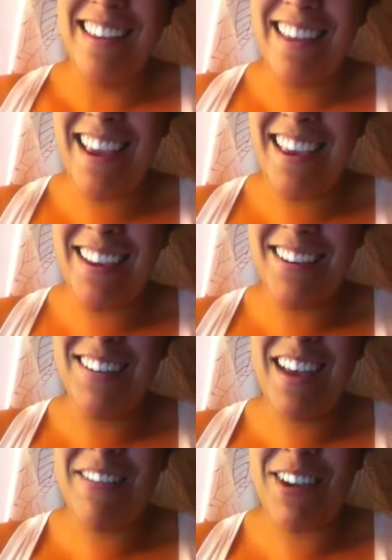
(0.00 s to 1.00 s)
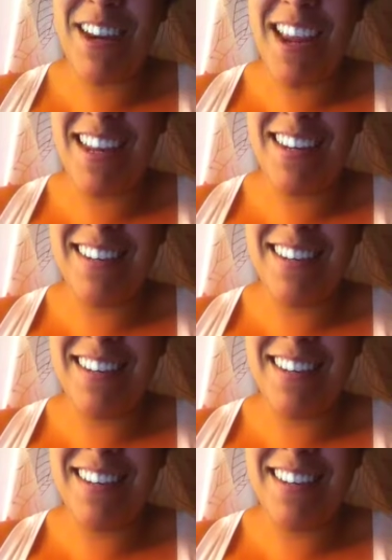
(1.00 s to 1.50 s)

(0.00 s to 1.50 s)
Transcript: Thank you. Have a good night.